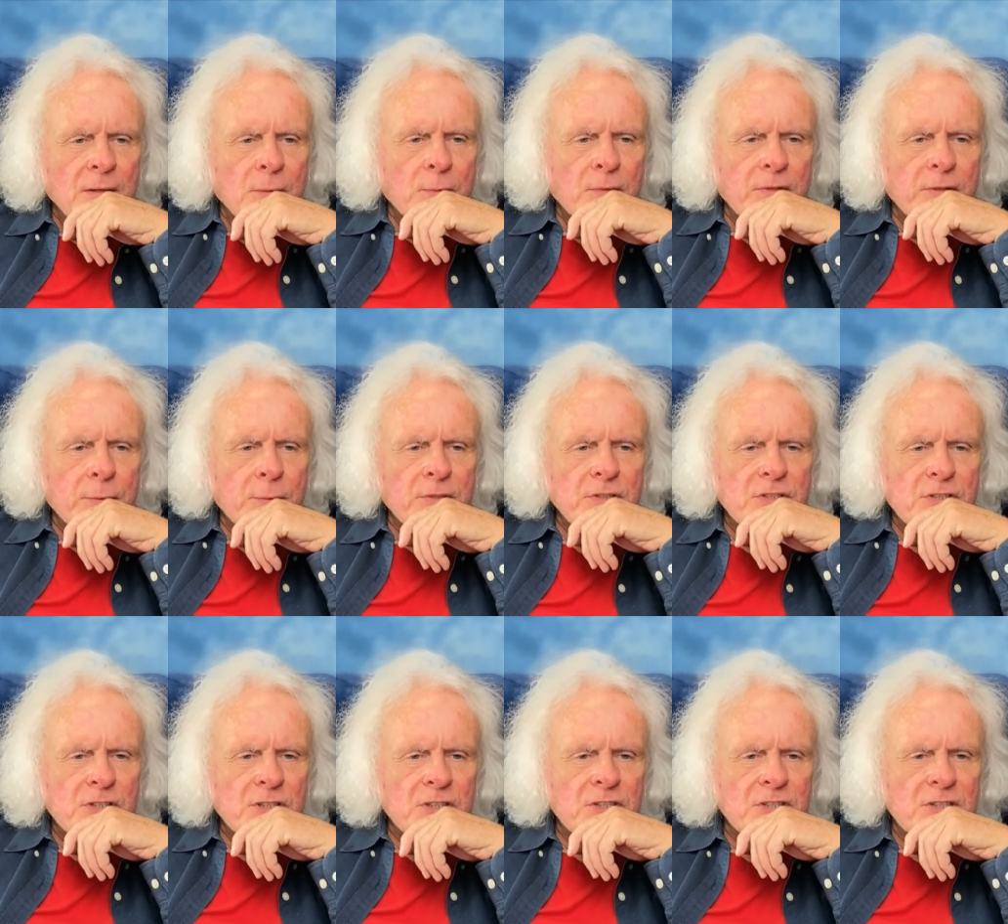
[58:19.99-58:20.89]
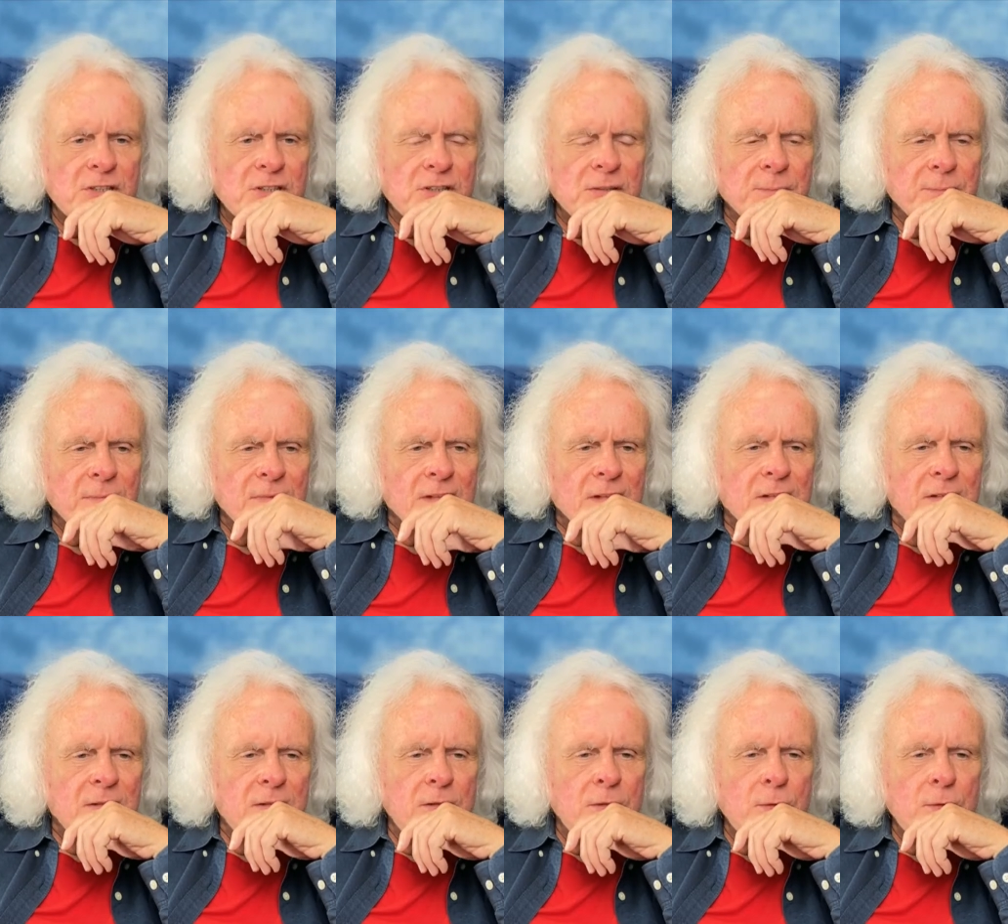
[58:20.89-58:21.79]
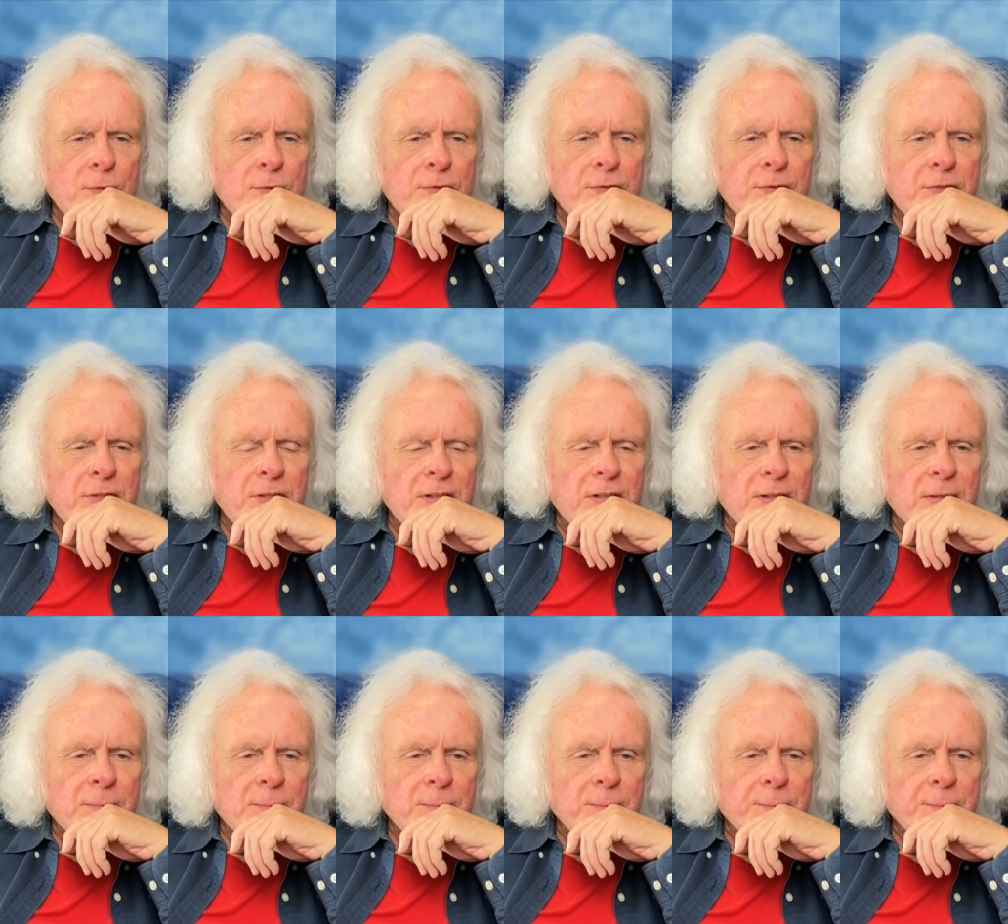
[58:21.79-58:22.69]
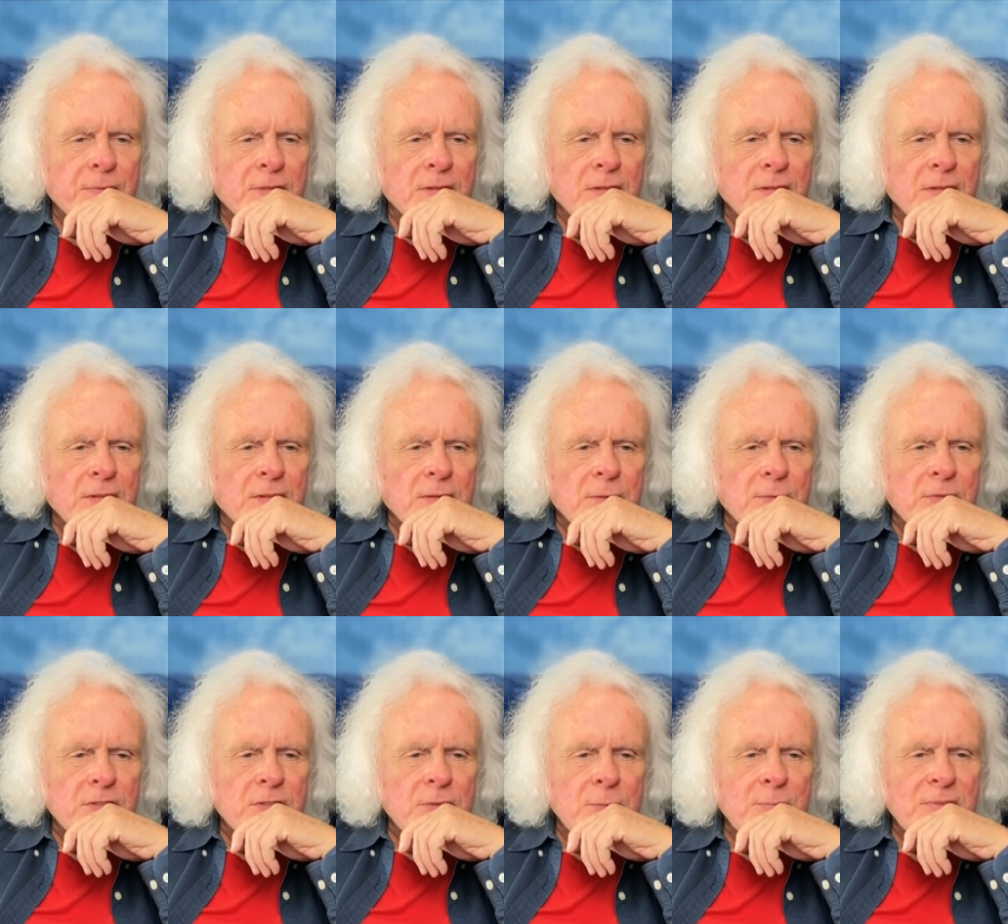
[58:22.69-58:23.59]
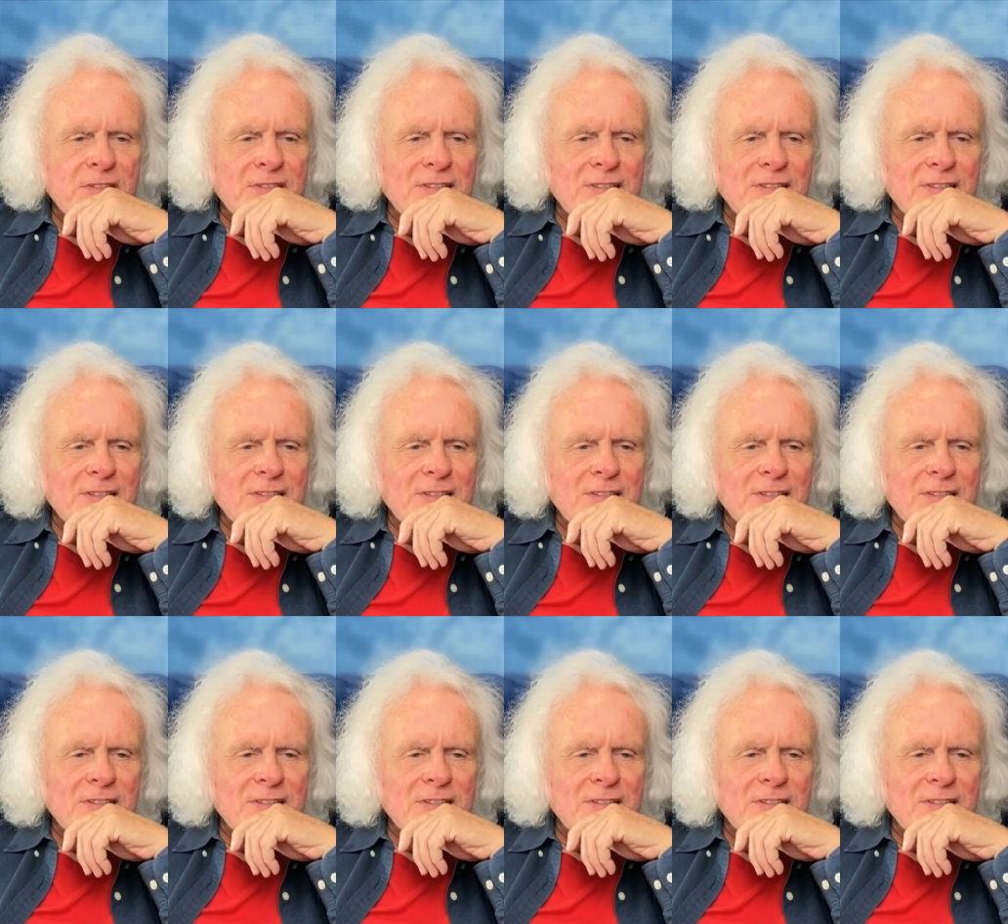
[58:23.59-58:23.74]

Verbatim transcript: when there was just a no thing, there was so much